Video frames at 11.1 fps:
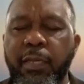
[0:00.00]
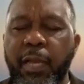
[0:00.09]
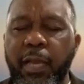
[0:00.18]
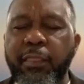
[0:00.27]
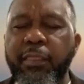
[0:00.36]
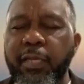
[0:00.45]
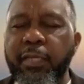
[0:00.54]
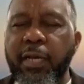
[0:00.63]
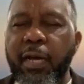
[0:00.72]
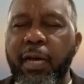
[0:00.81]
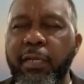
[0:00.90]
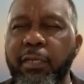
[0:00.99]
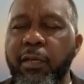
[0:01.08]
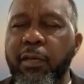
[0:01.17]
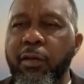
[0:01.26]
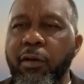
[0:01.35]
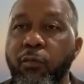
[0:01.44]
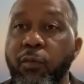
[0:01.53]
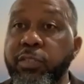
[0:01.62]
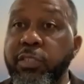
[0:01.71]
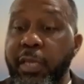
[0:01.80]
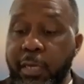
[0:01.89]
And thank God.
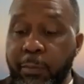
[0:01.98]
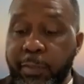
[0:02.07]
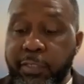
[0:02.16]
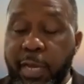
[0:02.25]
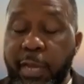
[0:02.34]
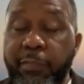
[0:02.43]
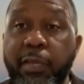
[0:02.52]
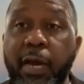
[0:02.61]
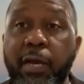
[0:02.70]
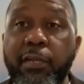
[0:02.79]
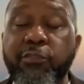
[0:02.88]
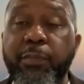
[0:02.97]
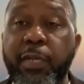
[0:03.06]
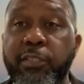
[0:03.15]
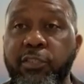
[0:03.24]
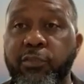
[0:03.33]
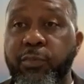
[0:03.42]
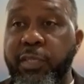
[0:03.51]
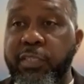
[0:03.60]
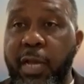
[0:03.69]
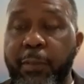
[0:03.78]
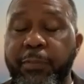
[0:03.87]
Once again, I'm excited that God has blessed us with
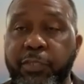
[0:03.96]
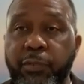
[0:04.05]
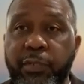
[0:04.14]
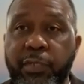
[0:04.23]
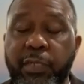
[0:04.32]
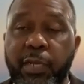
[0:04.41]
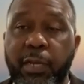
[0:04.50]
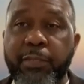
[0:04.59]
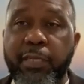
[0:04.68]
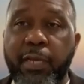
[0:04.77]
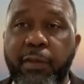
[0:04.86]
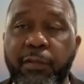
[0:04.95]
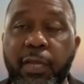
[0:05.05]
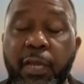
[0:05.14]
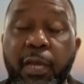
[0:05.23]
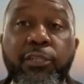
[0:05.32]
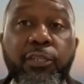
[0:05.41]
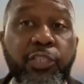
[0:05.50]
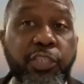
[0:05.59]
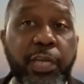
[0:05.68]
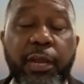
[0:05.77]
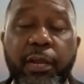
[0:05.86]
this opportunity to come together to
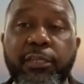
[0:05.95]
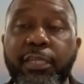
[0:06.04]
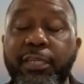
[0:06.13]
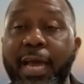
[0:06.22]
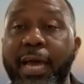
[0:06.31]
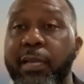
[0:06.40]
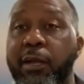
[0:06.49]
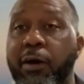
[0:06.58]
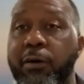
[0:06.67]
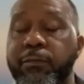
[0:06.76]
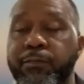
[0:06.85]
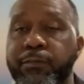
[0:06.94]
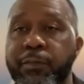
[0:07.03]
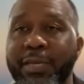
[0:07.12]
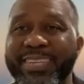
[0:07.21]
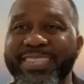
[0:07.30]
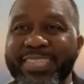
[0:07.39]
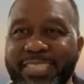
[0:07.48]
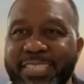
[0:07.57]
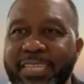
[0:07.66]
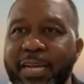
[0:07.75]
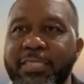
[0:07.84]
share, the dialogue, to
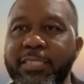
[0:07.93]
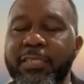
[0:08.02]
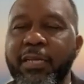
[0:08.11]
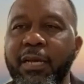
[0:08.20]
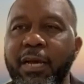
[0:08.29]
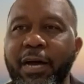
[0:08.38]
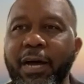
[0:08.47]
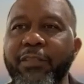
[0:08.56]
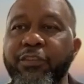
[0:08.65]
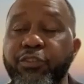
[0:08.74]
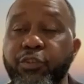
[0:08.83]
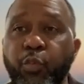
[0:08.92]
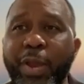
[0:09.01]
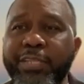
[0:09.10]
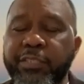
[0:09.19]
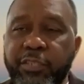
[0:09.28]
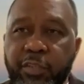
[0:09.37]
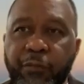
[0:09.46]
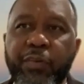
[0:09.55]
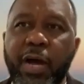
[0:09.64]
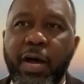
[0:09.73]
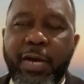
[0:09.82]
discuss, uh, the directives of
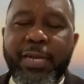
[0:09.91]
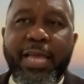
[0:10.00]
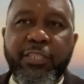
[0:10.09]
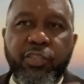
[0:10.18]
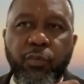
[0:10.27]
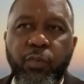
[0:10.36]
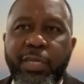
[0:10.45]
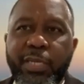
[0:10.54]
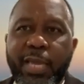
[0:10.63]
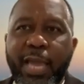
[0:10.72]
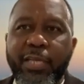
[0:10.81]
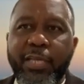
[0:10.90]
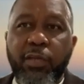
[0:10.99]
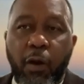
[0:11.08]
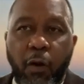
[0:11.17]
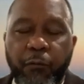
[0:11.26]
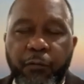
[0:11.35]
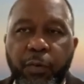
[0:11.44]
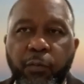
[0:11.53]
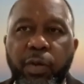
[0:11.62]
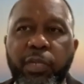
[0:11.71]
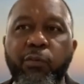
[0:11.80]
God as to what He has to offer,
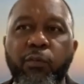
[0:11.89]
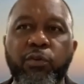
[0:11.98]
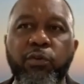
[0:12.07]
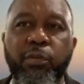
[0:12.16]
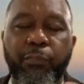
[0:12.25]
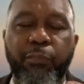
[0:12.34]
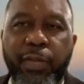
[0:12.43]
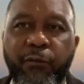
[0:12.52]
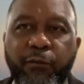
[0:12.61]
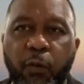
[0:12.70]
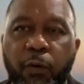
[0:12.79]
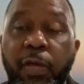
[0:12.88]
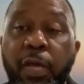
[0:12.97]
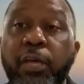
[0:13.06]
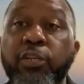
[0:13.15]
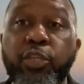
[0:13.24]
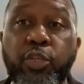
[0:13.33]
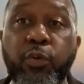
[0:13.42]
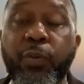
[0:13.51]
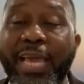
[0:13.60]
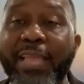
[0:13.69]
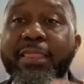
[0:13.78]
what He wants to bring forth to
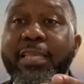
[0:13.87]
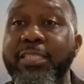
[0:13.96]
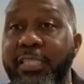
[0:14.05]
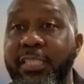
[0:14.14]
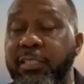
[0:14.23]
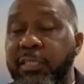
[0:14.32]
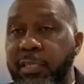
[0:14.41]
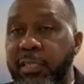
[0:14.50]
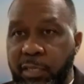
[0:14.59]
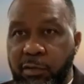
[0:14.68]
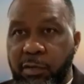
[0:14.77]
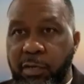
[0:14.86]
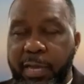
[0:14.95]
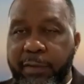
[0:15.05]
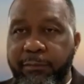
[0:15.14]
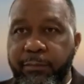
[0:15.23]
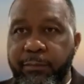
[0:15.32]
you in this season in your life.